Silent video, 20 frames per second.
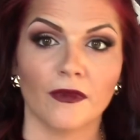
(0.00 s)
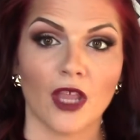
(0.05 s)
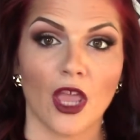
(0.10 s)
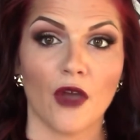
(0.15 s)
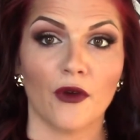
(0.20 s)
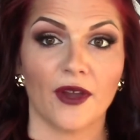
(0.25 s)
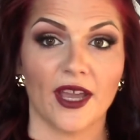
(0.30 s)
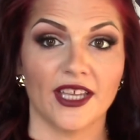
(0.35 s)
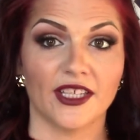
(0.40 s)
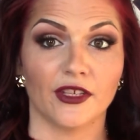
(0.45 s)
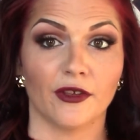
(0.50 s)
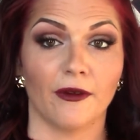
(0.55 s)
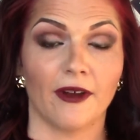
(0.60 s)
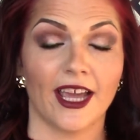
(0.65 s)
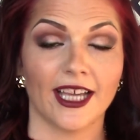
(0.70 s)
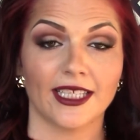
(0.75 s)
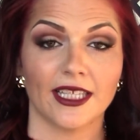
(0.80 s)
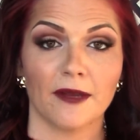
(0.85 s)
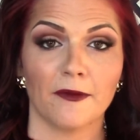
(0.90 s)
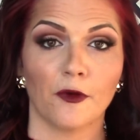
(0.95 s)
Okay, so
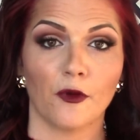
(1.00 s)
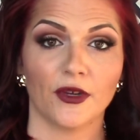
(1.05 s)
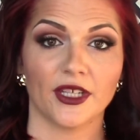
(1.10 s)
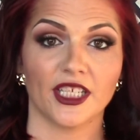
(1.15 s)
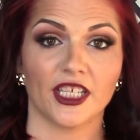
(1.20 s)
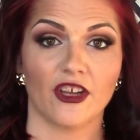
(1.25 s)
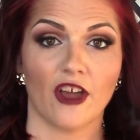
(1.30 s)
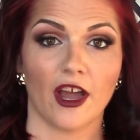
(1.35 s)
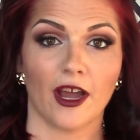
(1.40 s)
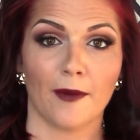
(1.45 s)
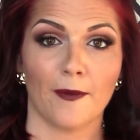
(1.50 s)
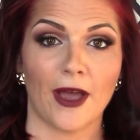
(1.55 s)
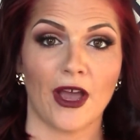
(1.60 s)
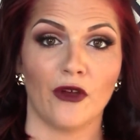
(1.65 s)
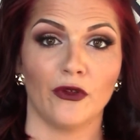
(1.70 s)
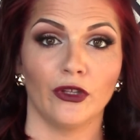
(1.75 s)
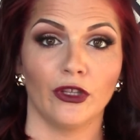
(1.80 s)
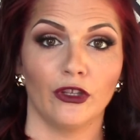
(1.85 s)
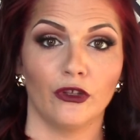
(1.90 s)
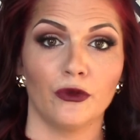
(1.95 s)
next I'm going to talk
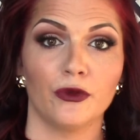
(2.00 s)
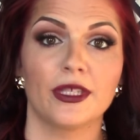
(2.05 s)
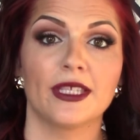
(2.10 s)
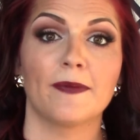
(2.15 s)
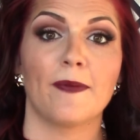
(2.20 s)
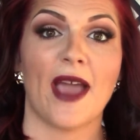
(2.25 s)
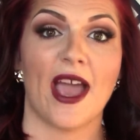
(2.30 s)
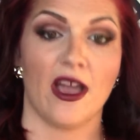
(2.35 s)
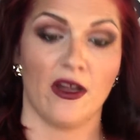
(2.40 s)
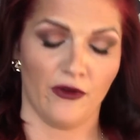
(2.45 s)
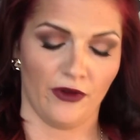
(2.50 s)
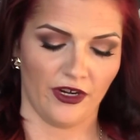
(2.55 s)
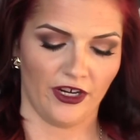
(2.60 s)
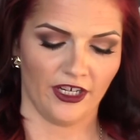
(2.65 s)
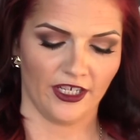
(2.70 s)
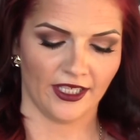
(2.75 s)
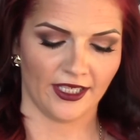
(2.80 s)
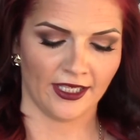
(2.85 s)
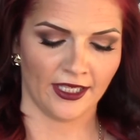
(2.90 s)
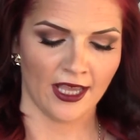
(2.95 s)
about loose
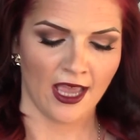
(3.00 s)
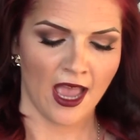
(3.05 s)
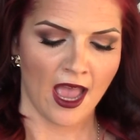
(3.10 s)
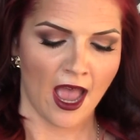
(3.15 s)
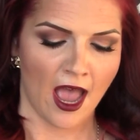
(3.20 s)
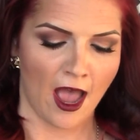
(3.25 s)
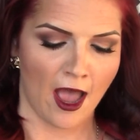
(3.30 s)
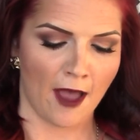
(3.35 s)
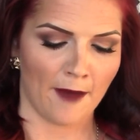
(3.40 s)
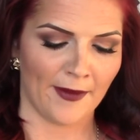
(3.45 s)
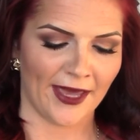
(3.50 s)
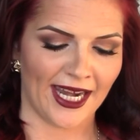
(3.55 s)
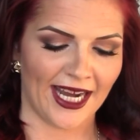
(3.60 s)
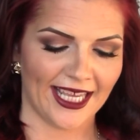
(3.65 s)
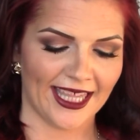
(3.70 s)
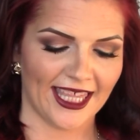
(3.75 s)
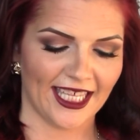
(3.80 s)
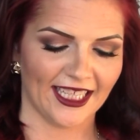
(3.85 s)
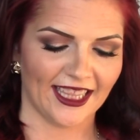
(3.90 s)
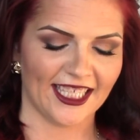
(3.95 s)
powders. And
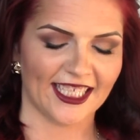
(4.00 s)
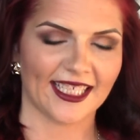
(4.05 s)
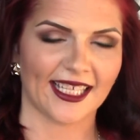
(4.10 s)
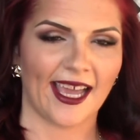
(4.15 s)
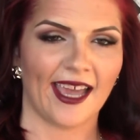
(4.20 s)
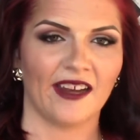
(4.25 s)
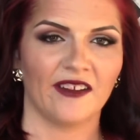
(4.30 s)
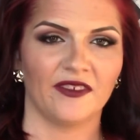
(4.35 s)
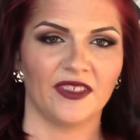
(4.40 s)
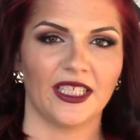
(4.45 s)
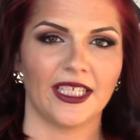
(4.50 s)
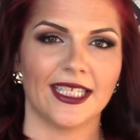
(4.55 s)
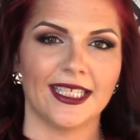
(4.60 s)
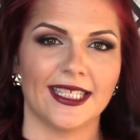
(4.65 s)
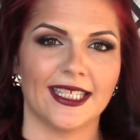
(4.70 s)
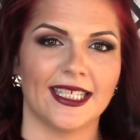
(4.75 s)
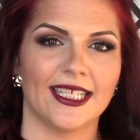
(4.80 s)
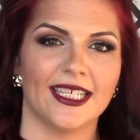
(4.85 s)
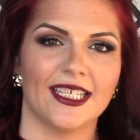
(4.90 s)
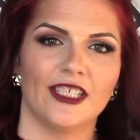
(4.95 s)
I think this kind of
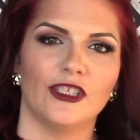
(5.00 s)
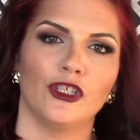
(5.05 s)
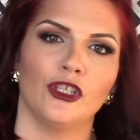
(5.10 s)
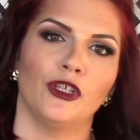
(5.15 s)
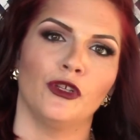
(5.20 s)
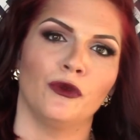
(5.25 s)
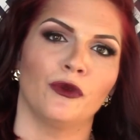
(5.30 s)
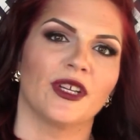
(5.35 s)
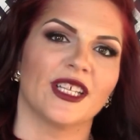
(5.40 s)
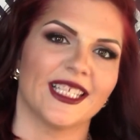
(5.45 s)
leads into the